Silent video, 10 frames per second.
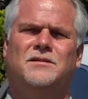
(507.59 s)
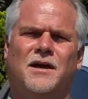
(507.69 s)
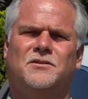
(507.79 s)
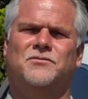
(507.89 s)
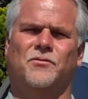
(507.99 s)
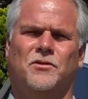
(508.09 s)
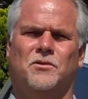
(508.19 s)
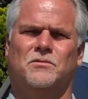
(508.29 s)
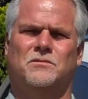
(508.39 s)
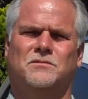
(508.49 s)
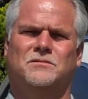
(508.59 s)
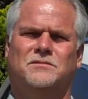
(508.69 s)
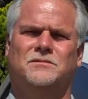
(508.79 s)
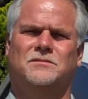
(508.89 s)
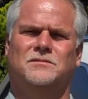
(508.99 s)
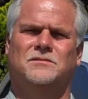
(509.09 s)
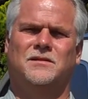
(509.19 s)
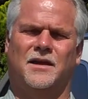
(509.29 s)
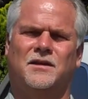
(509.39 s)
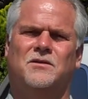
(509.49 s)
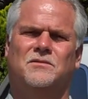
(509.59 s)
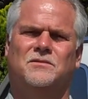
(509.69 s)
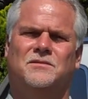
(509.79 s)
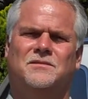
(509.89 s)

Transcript: does for you. Thank you.